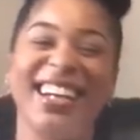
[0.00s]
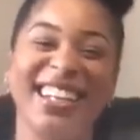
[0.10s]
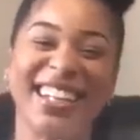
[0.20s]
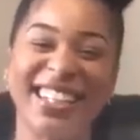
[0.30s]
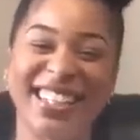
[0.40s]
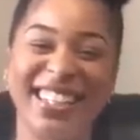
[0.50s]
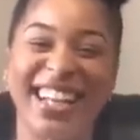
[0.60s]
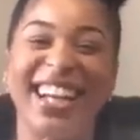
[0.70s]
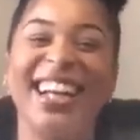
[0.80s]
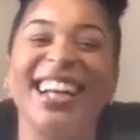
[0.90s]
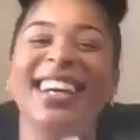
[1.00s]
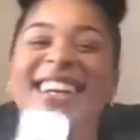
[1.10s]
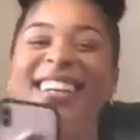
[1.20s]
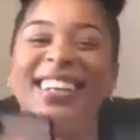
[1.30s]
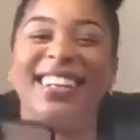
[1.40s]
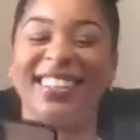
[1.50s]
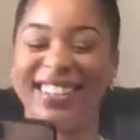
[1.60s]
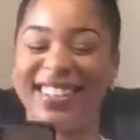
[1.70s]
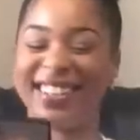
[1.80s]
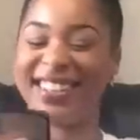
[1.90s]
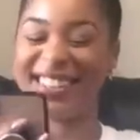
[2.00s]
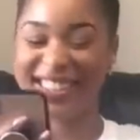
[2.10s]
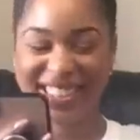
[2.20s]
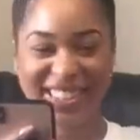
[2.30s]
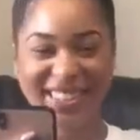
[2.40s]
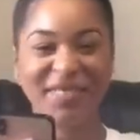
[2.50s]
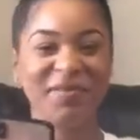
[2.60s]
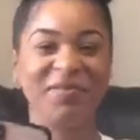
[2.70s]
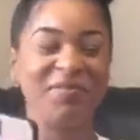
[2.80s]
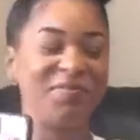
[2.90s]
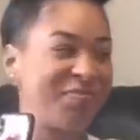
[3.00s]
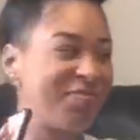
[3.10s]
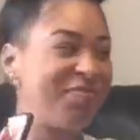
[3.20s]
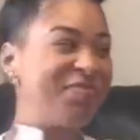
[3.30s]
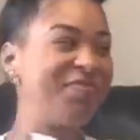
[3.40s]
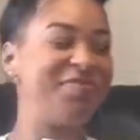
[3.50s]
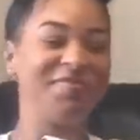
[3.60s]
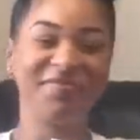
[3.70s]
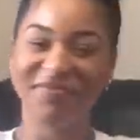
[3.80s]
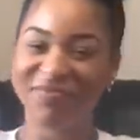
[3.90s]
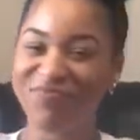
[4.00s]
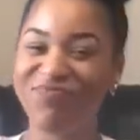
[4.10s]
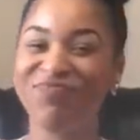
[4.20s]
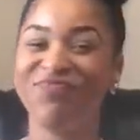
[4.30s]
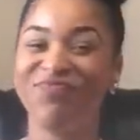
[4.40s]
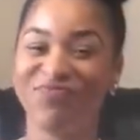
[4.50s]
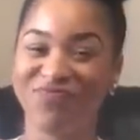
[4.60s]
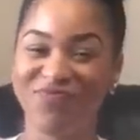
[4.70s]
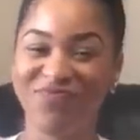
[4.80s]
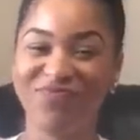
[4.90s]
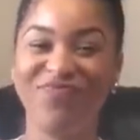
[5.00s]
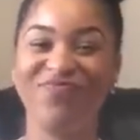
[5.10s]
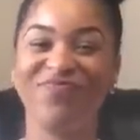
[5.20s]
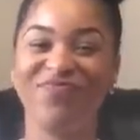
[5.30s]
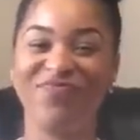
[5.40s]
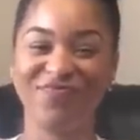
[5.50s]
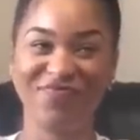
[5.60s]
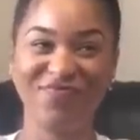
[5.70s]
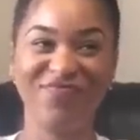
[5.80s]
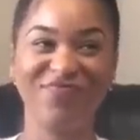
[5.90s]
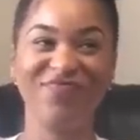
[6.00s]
[no speech]